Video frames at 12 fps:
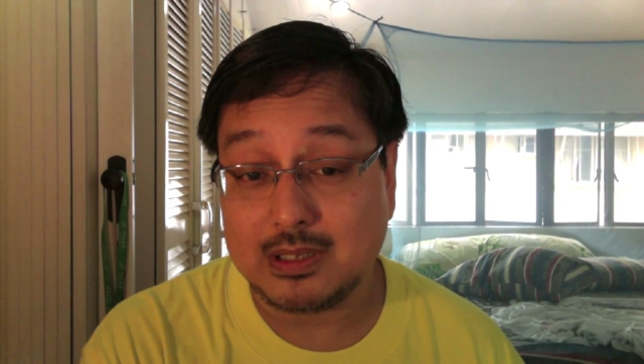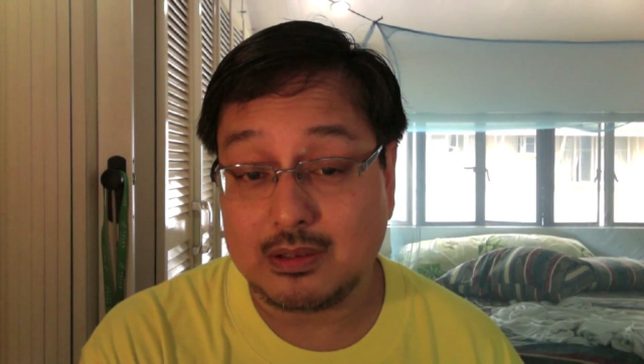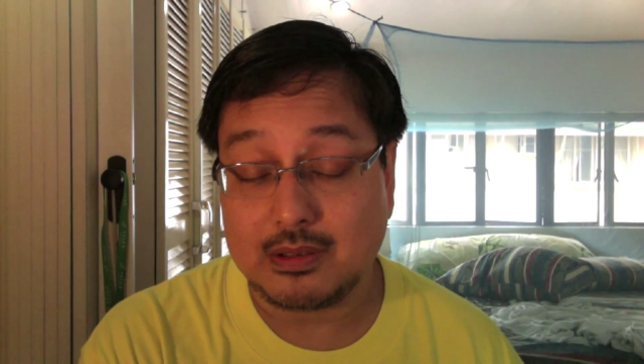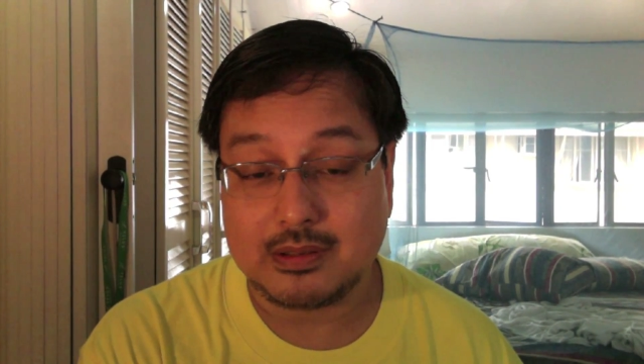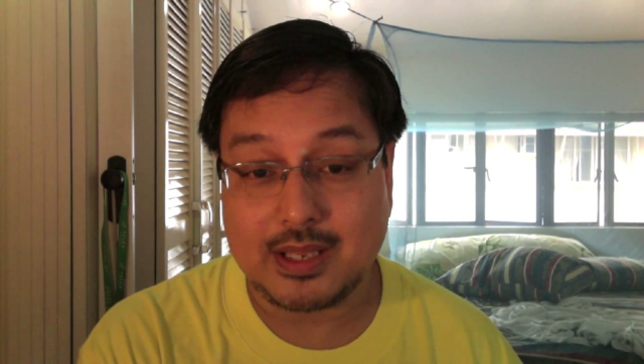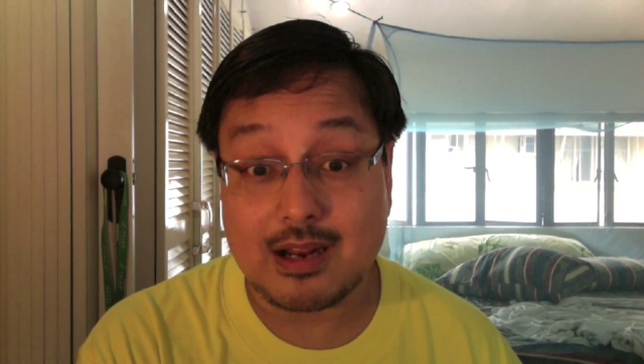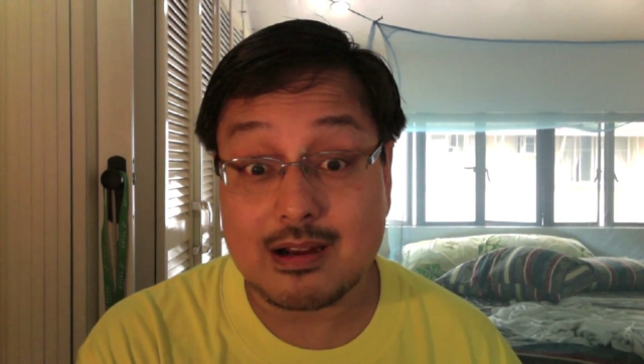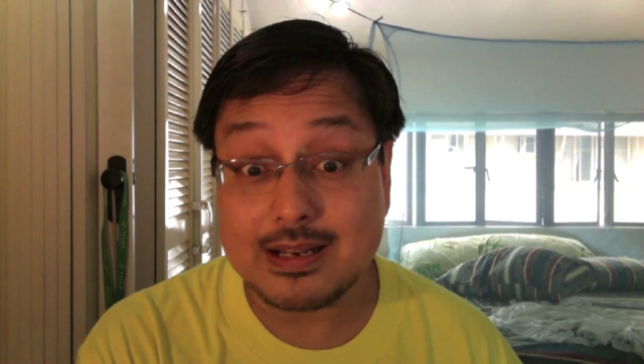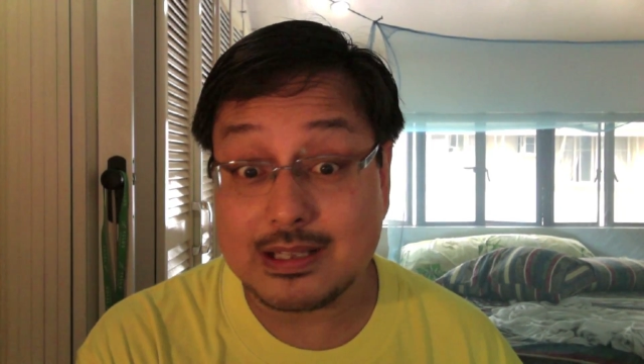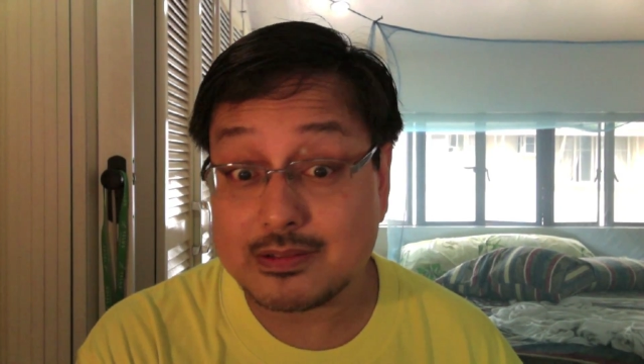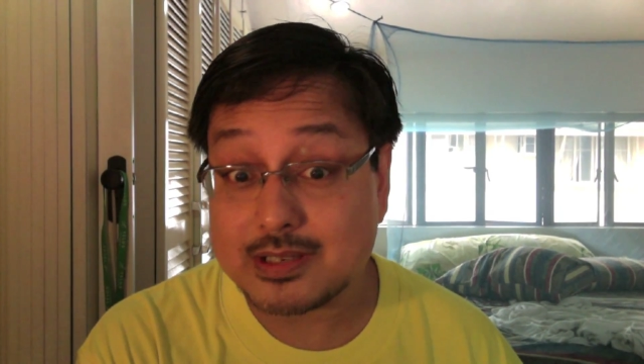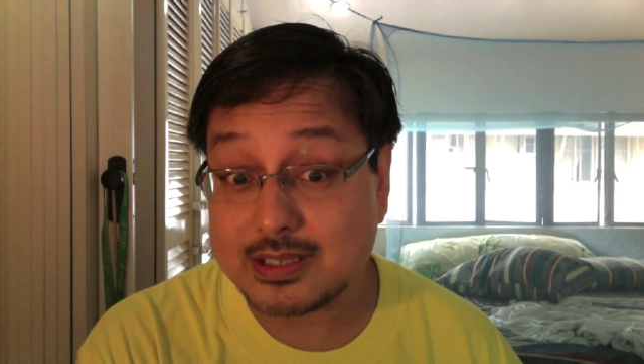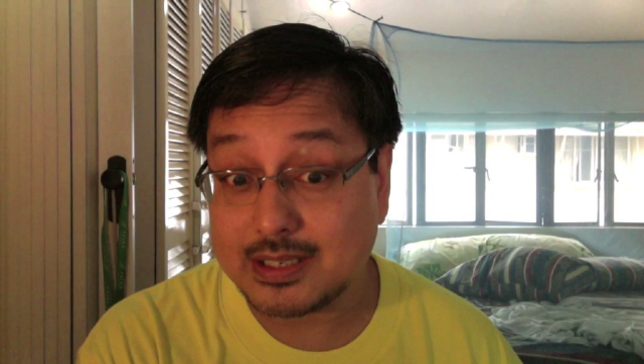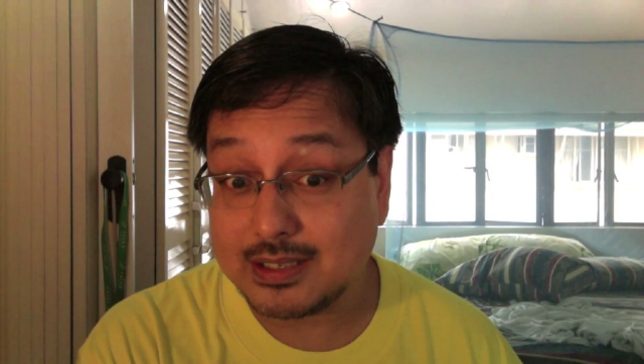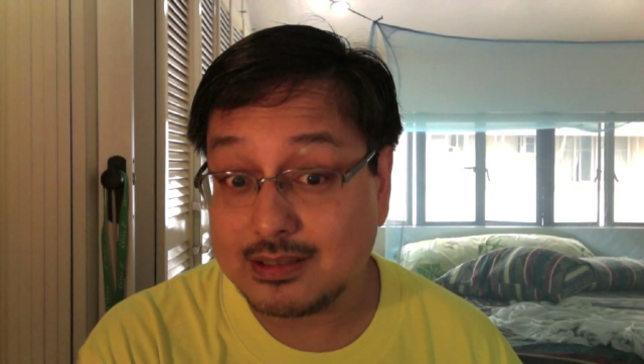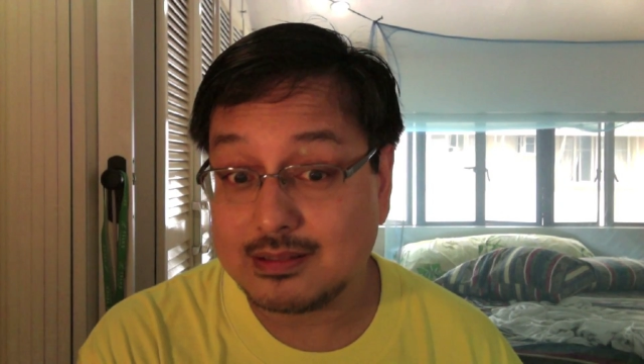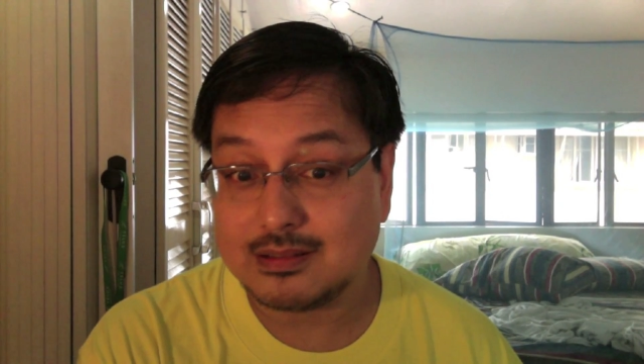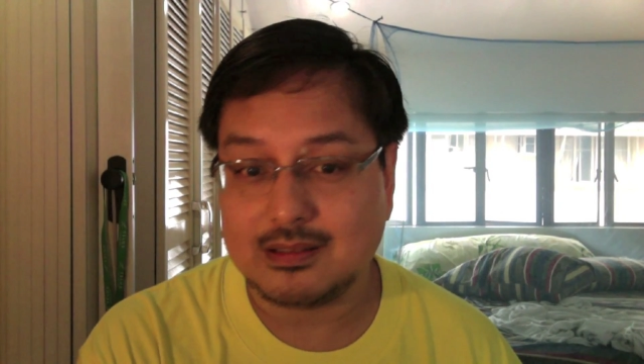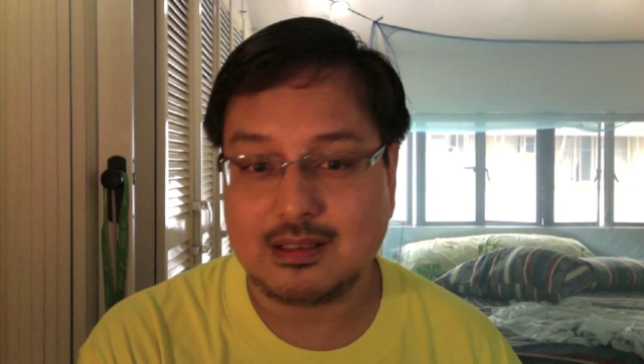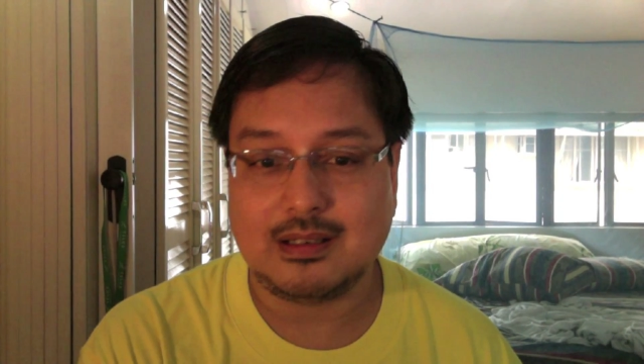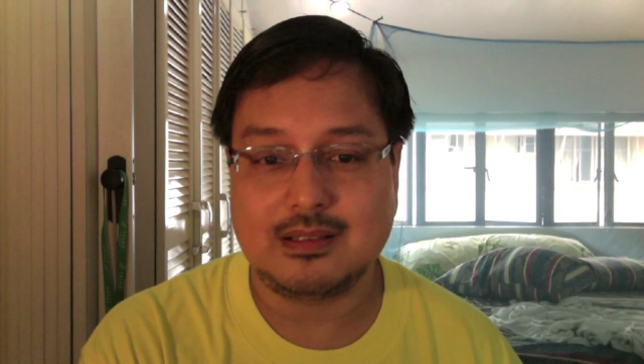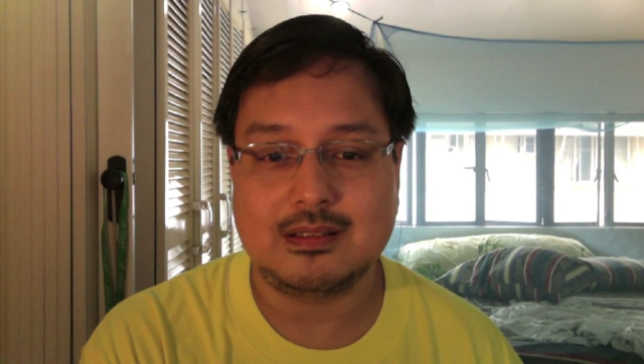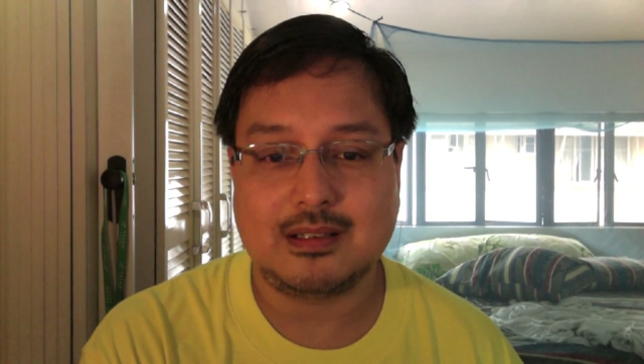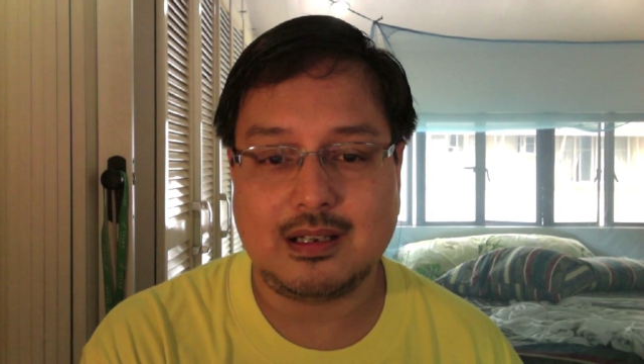although they are interesting,
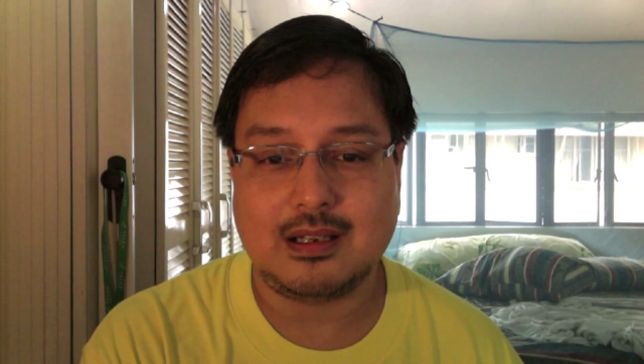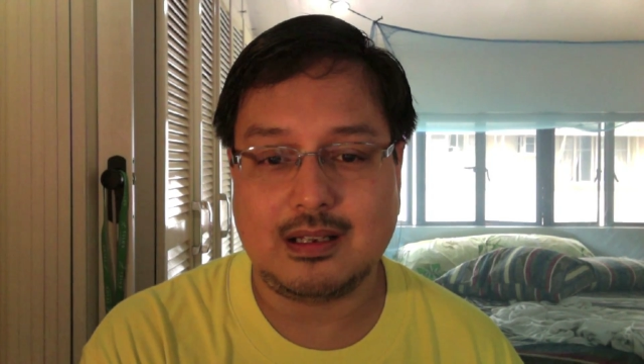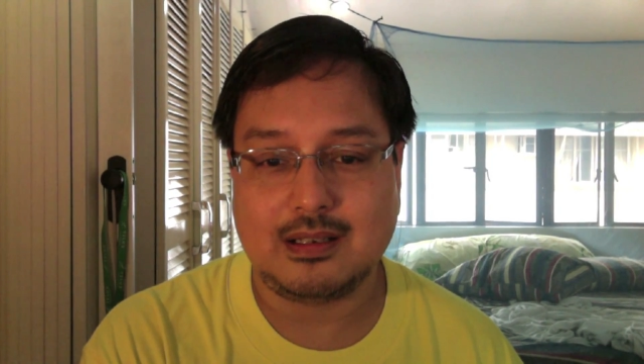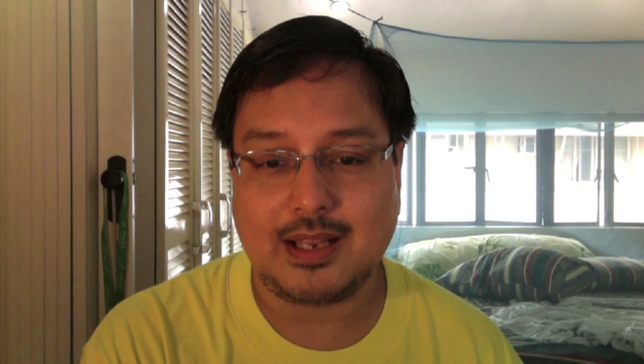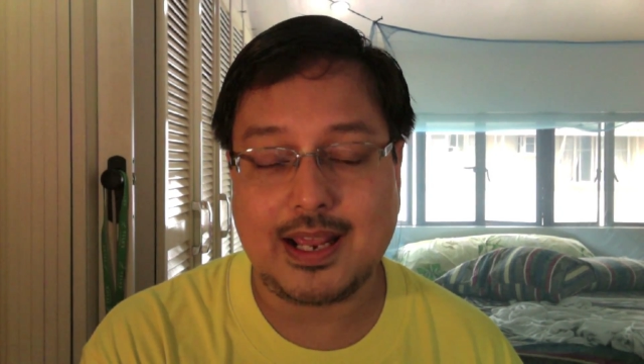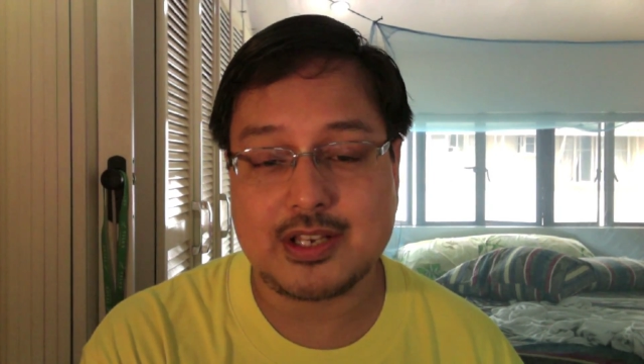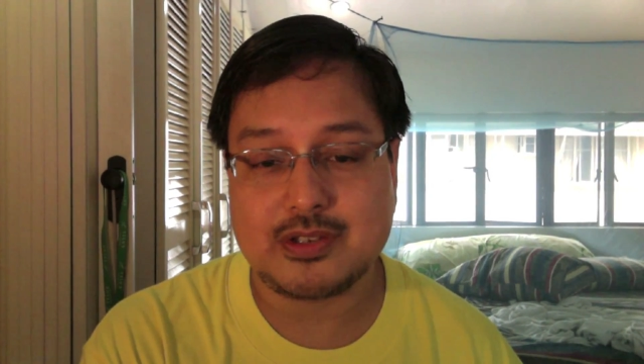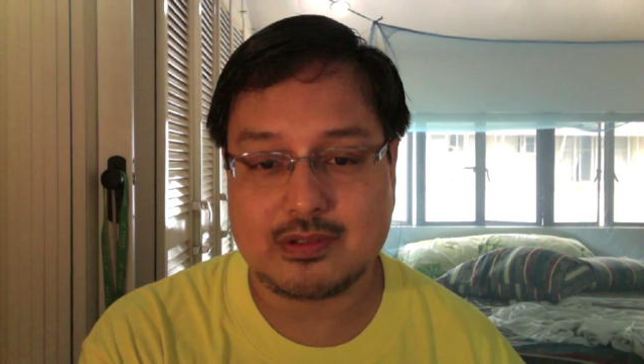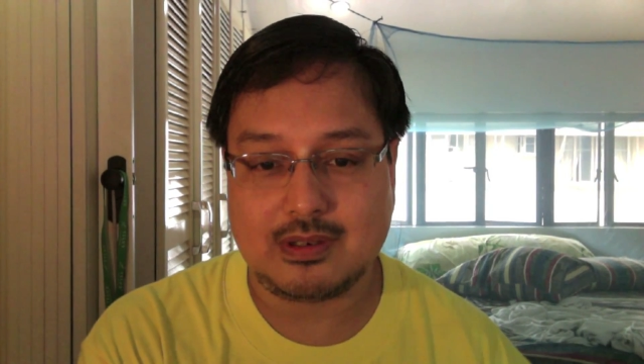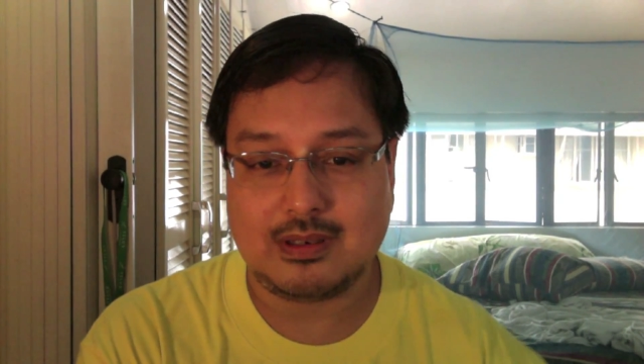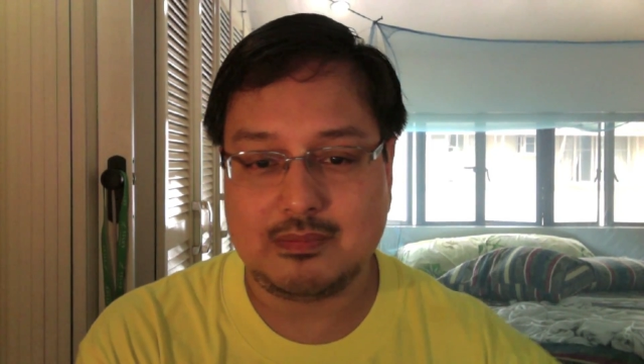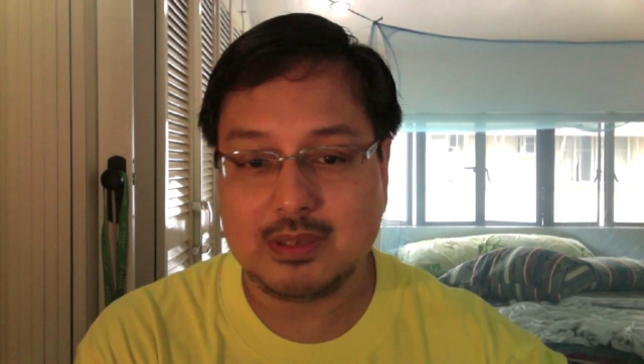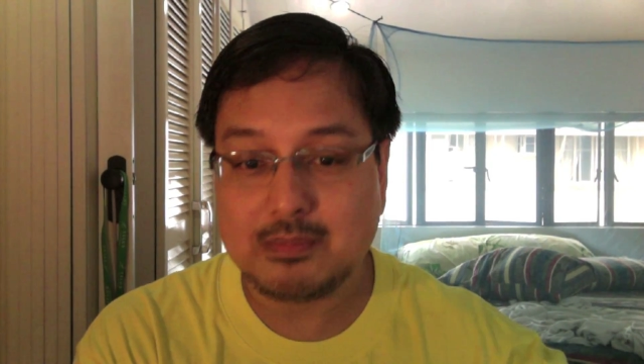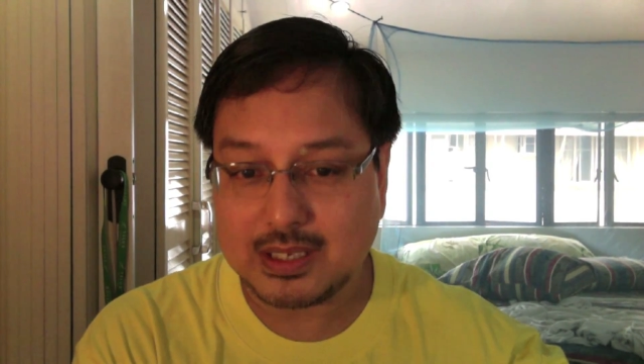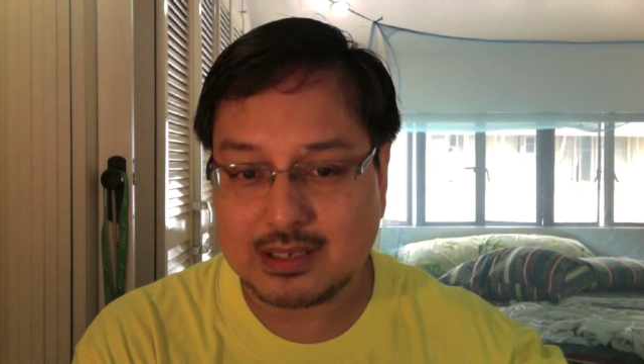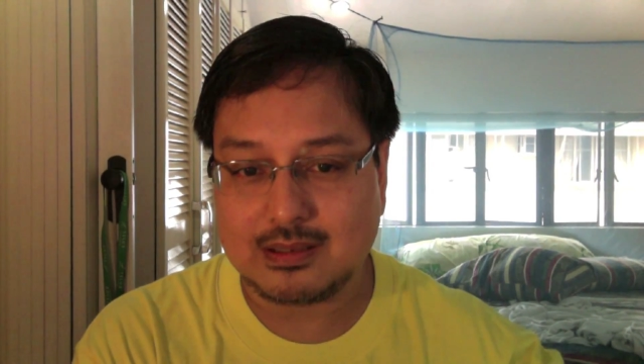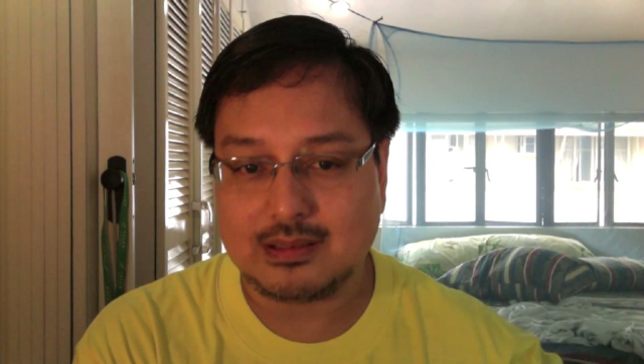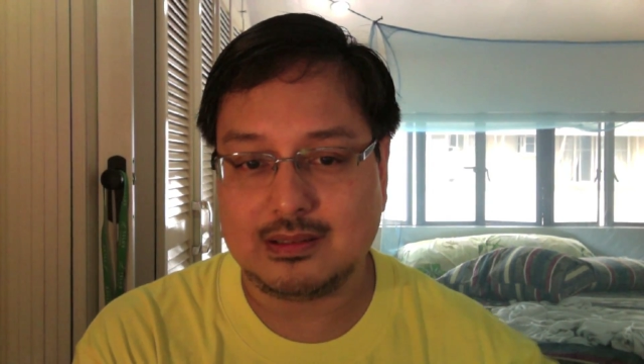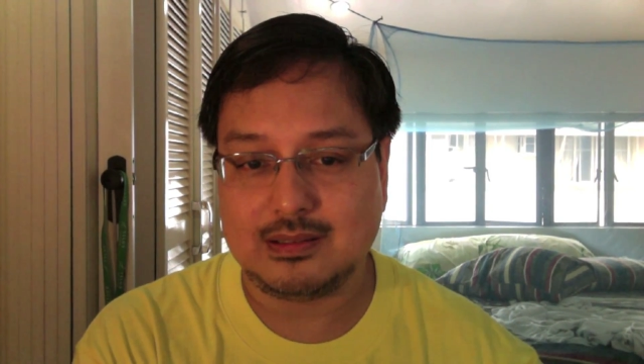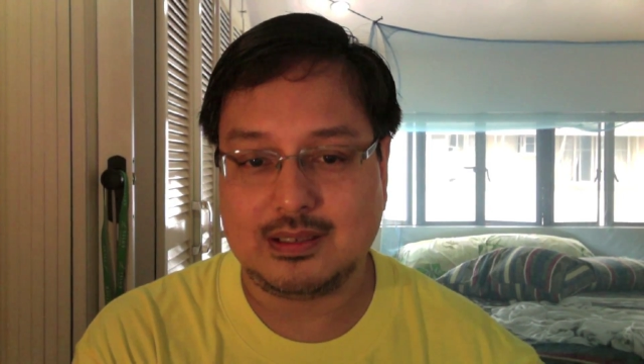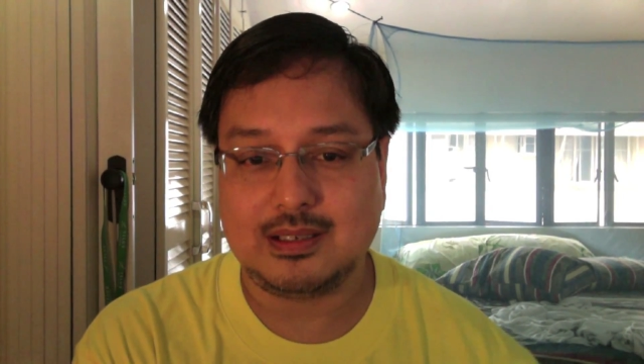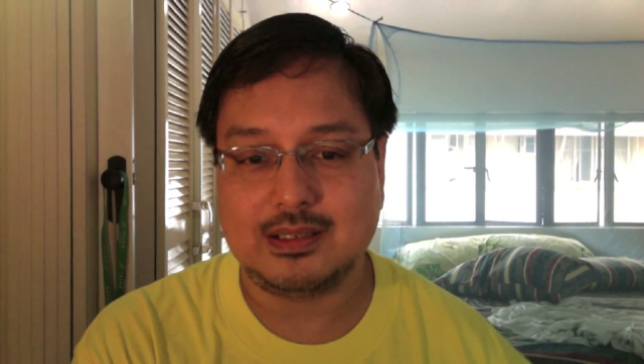extra biblical,